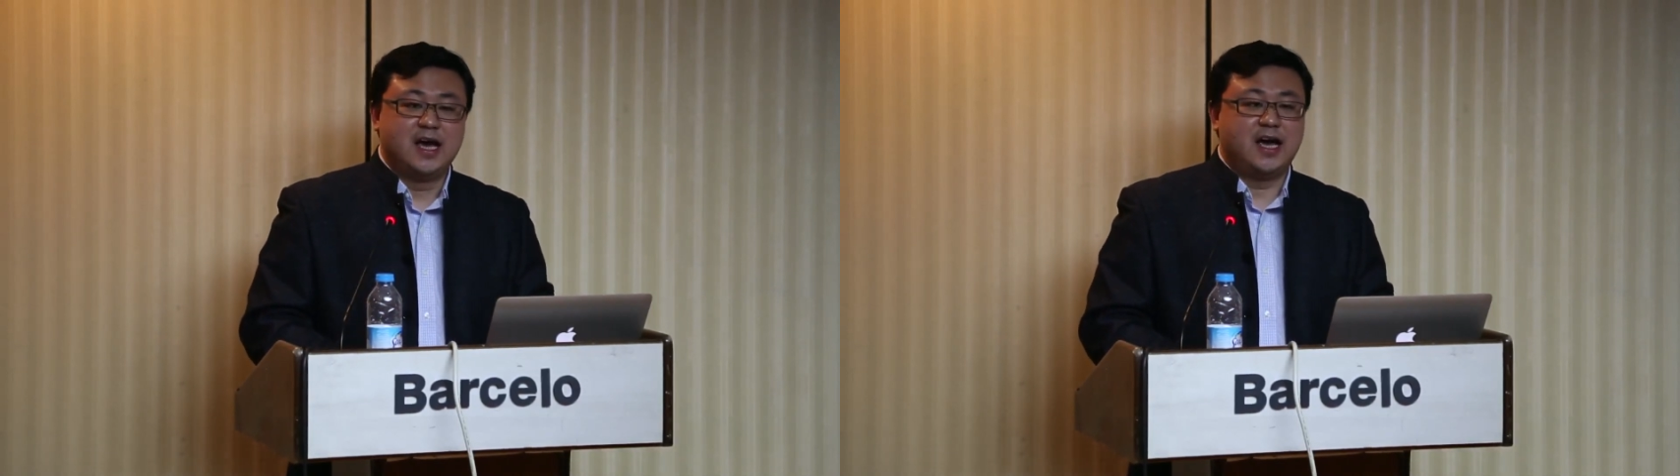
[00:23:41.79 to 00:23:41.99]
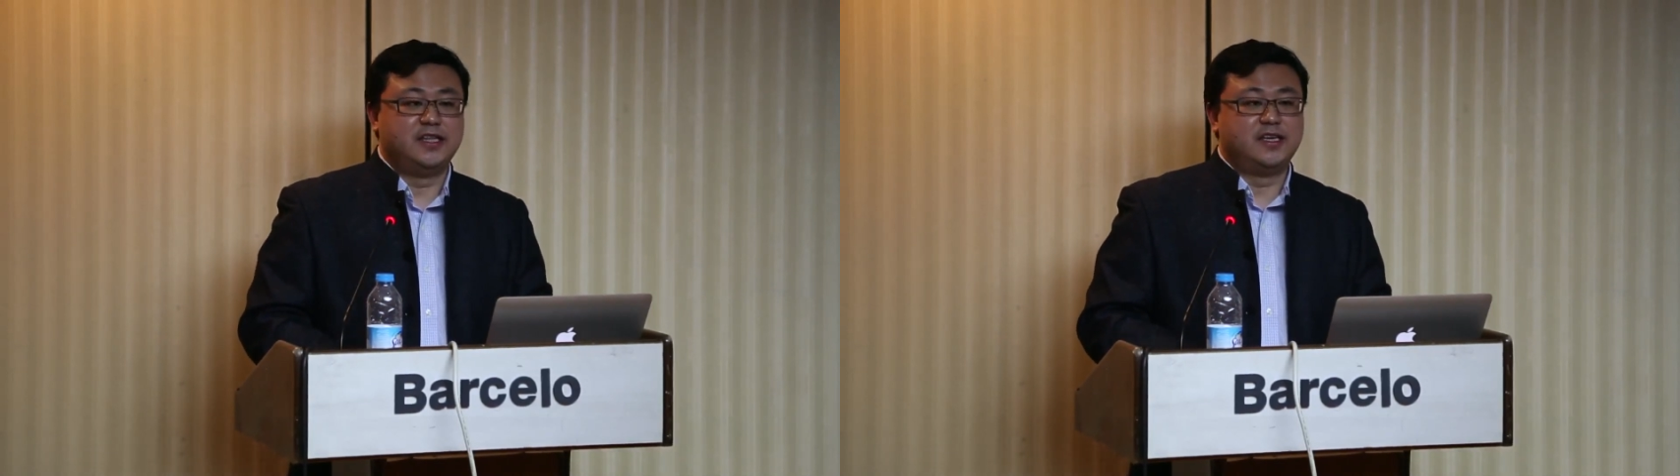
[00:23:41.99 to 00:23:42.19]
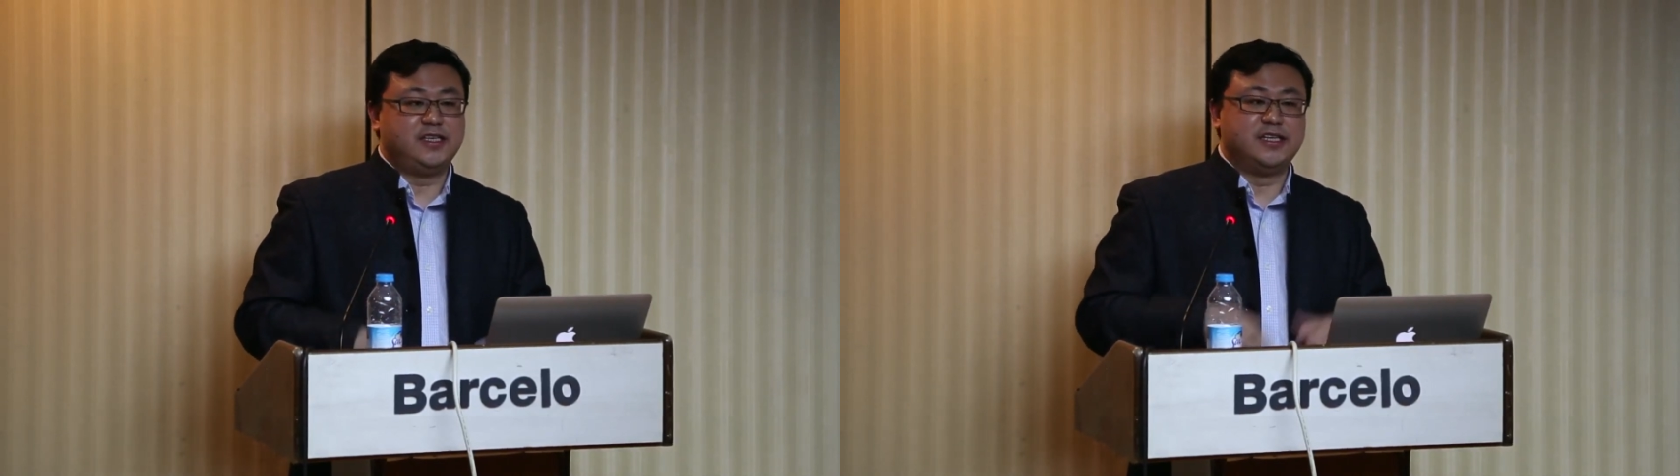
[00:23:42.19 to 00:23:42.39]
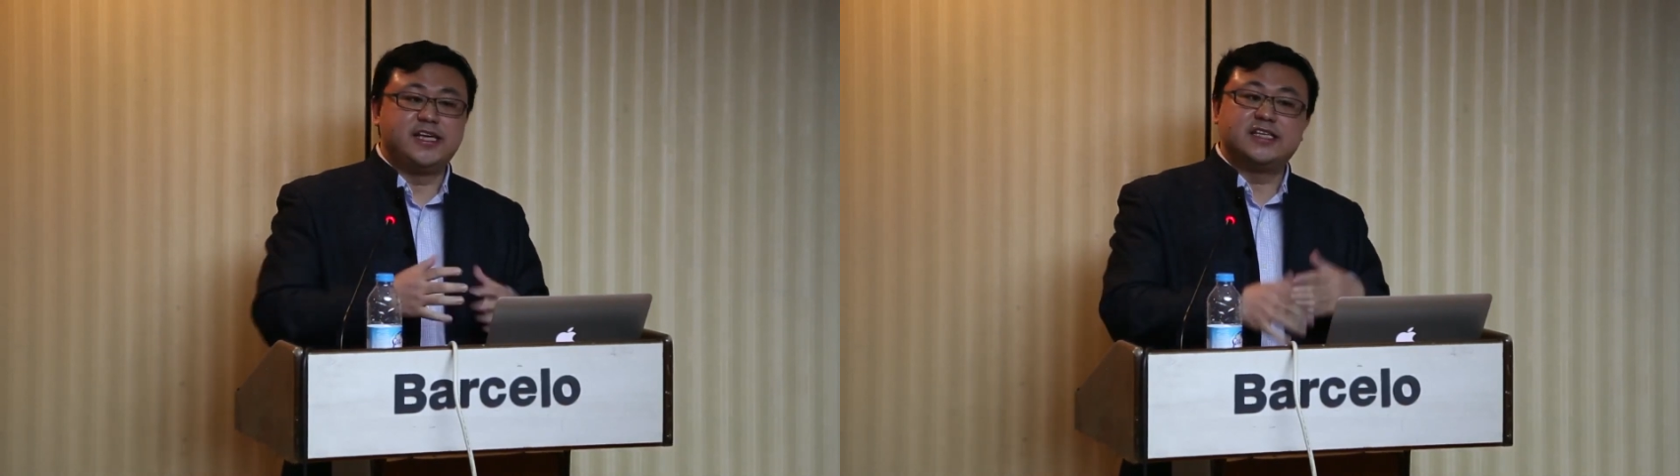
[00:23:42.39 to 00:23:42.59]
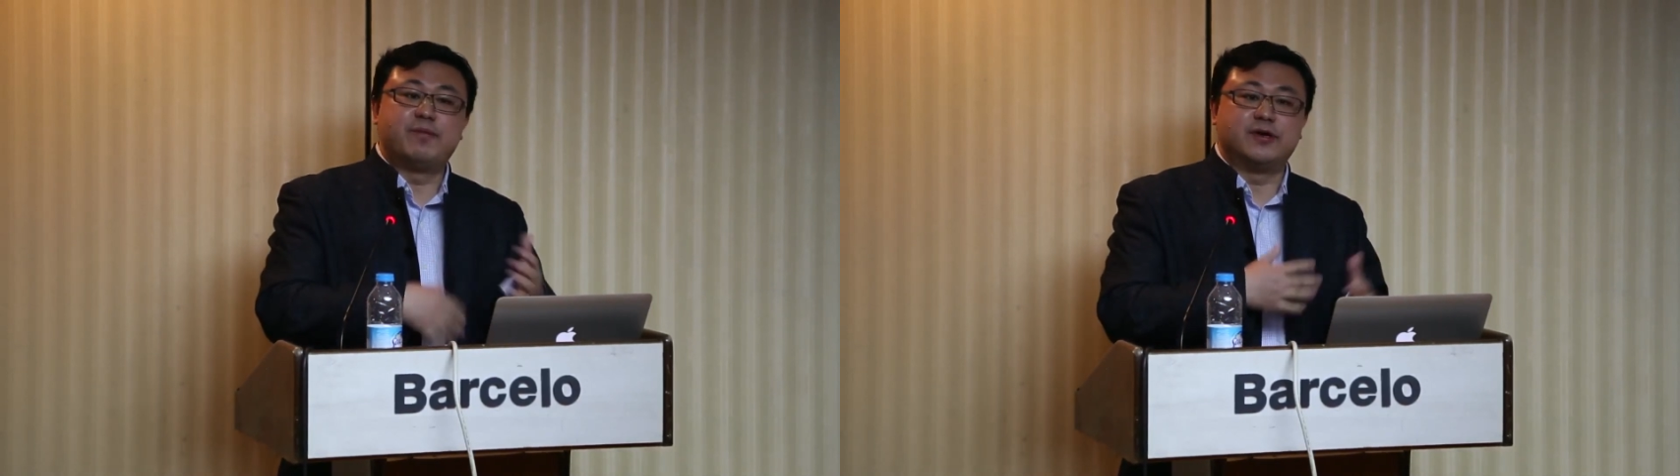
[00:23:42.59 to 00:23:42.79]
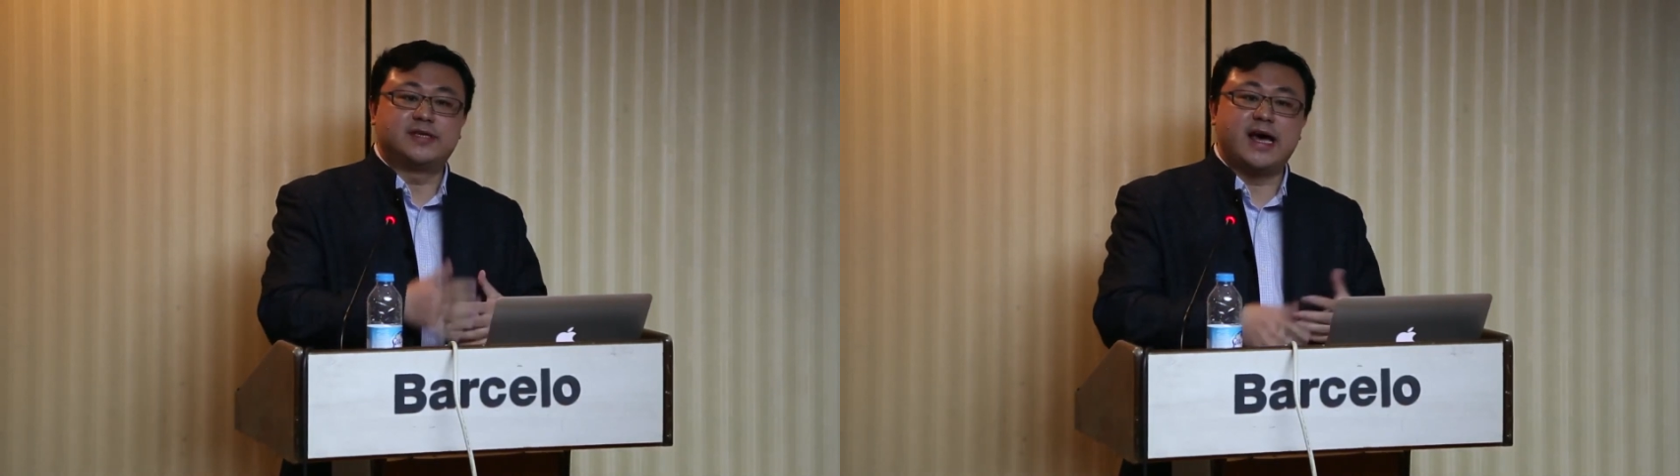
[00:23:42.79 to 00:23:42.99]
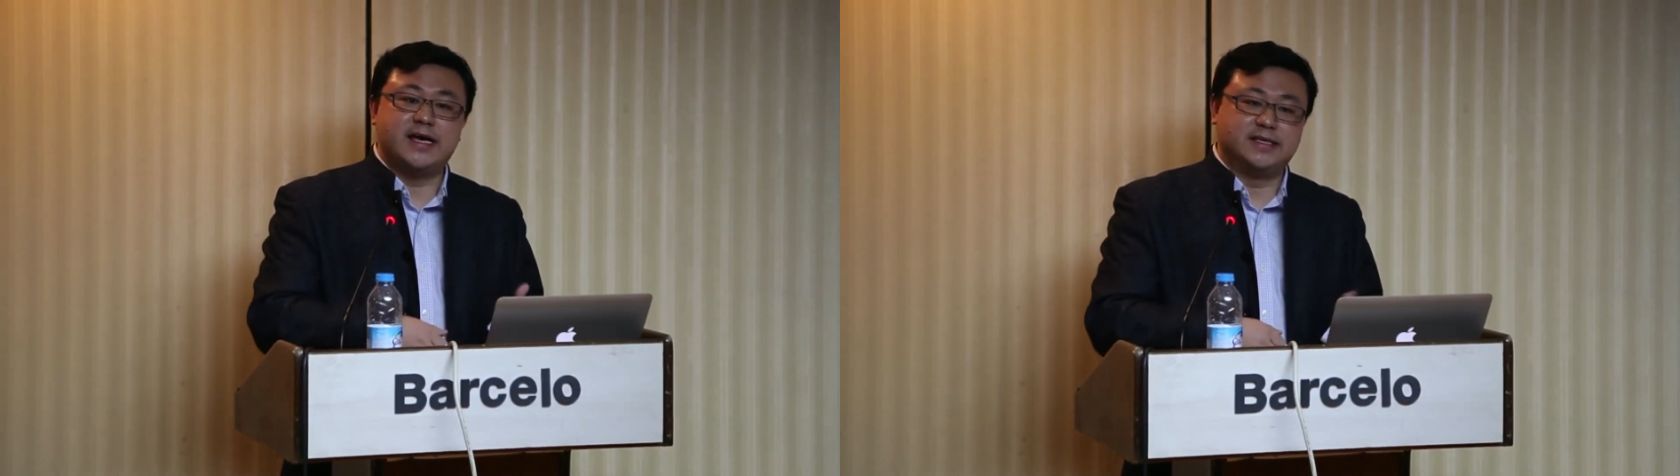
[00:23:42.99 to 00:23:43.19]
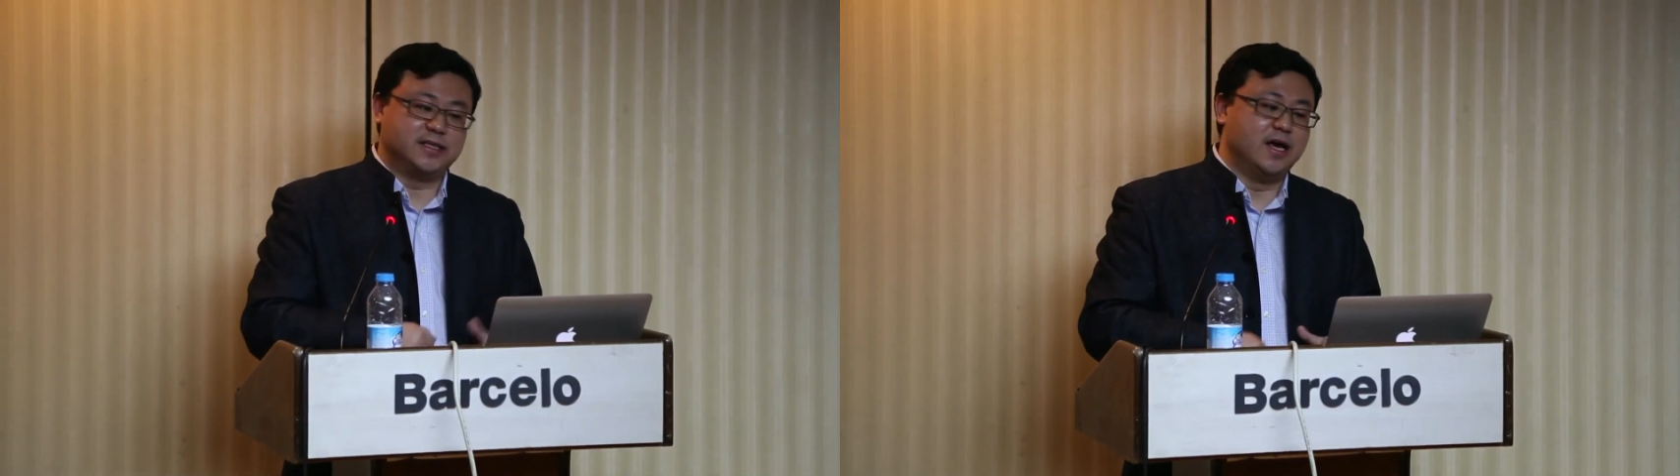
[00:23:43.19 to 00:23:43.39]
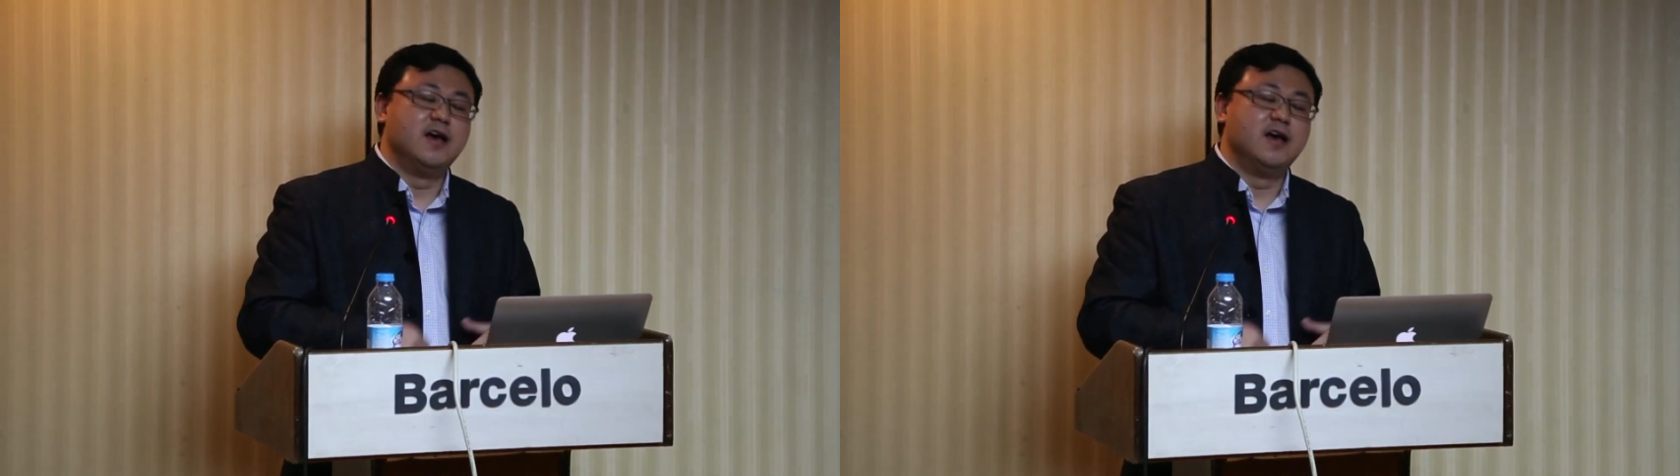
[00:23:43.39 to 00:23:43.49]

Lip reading: And in this process,